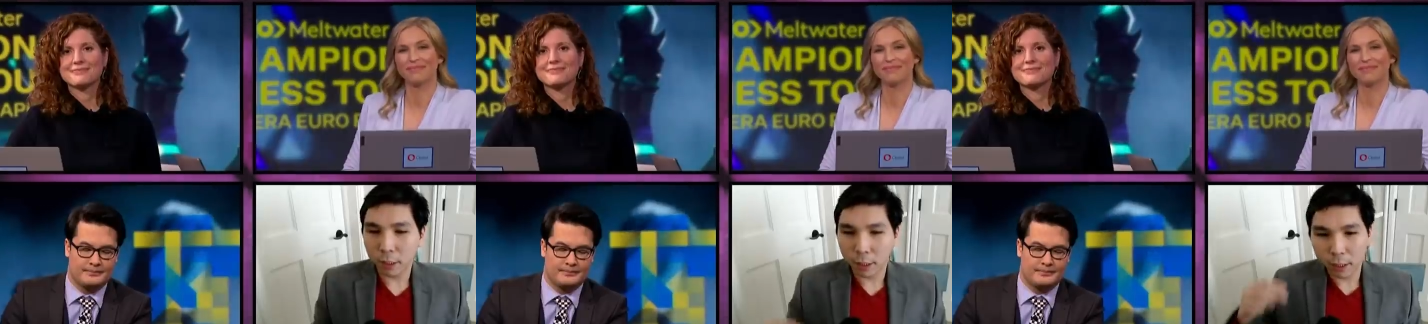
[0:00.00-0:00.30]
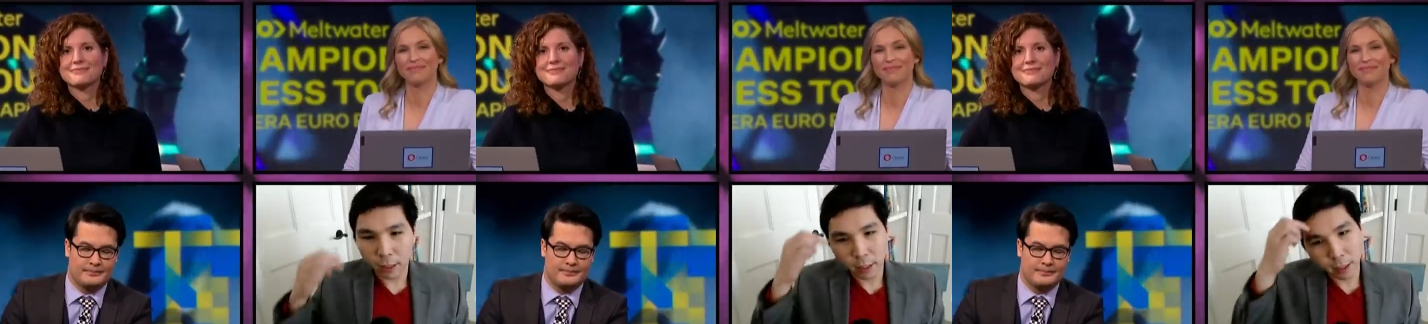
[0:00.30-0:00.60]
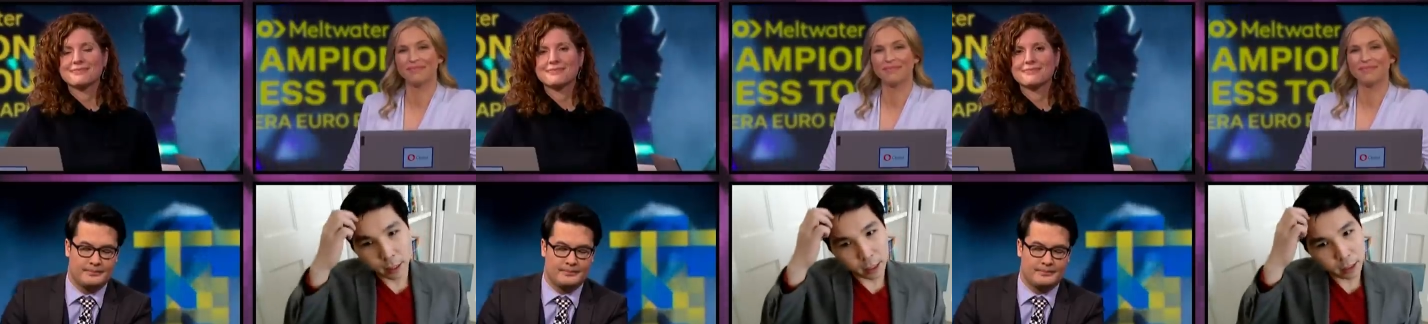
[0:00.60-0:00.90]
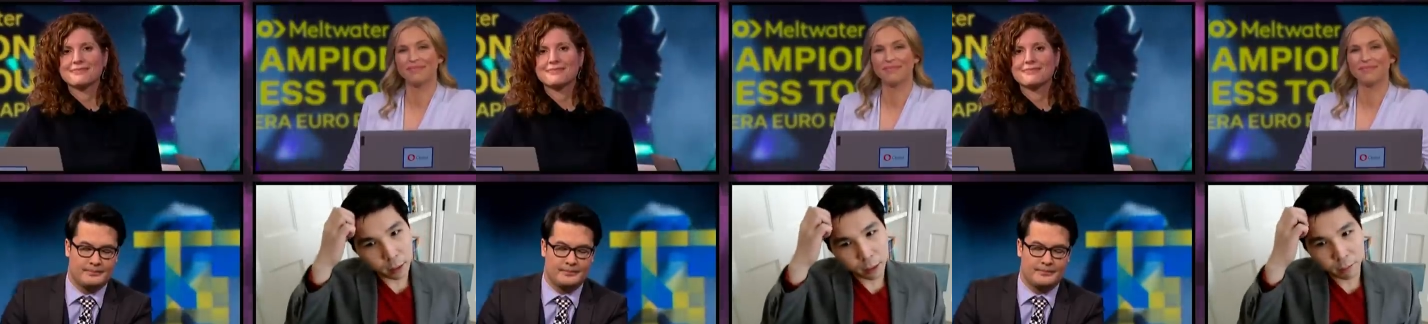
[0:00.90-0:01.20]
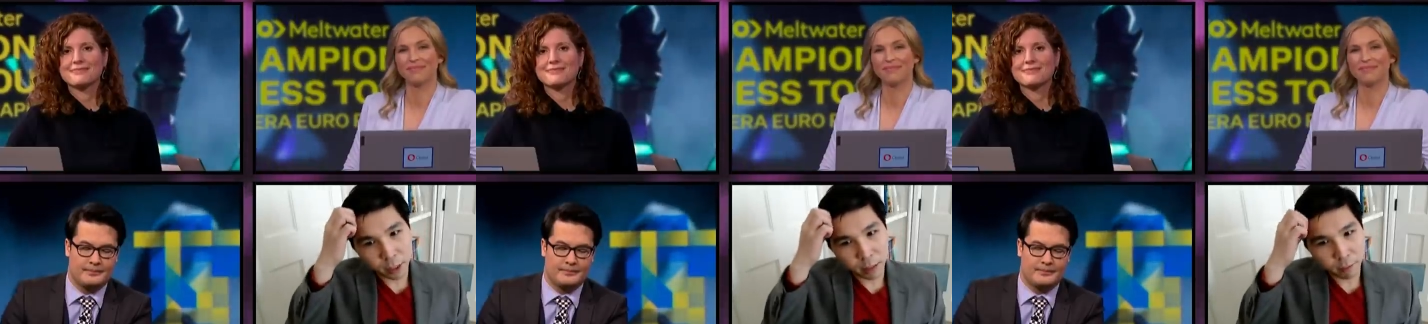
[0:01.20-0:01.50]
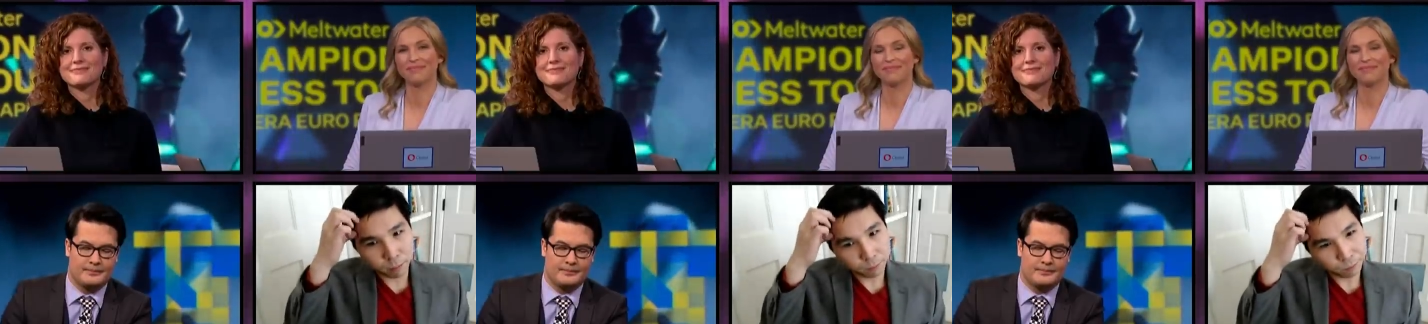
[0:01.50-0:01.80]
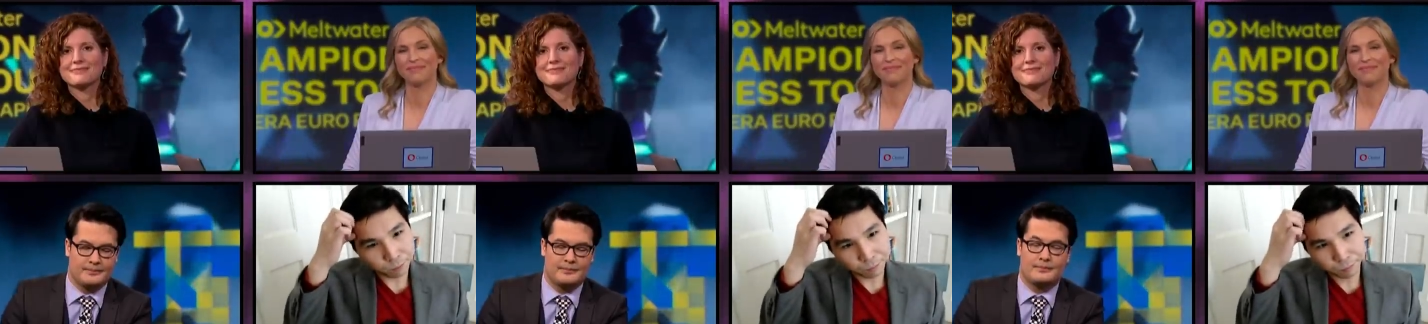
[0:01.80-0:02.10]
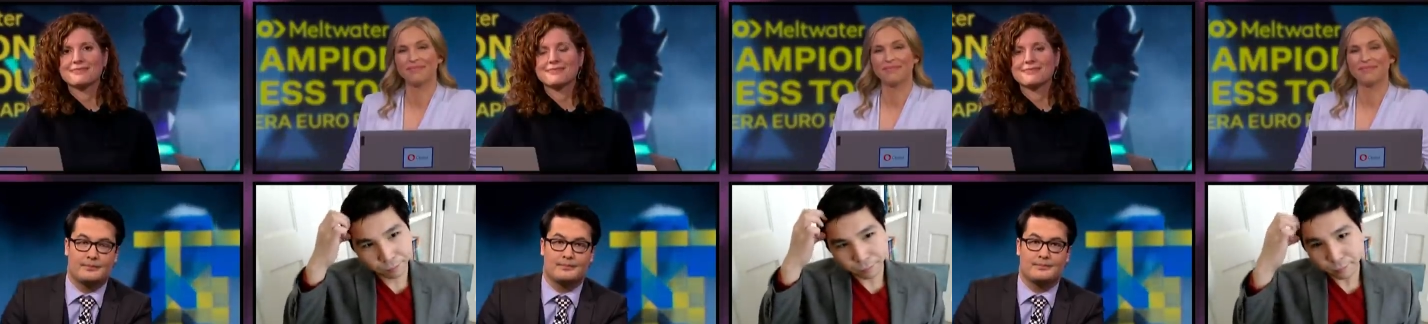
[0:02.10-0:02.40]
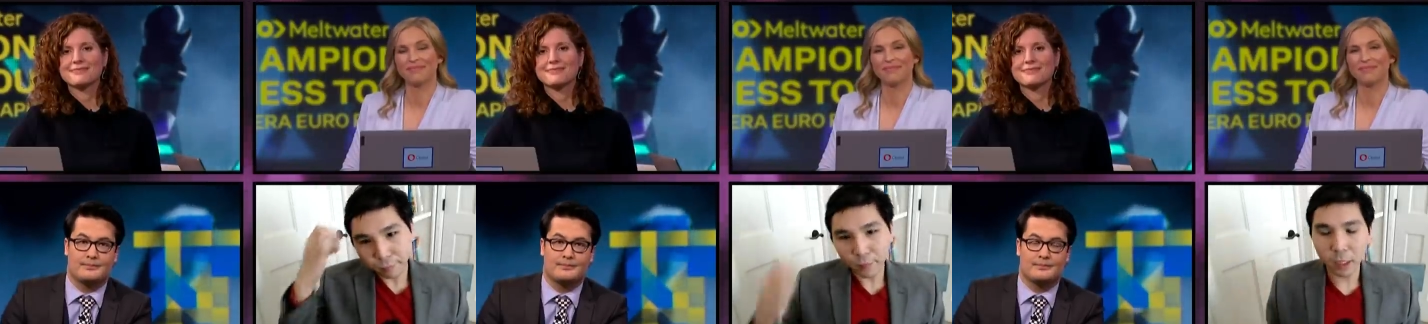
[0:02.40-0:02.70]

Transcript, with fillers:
Speaker 1: uh, at the same time, you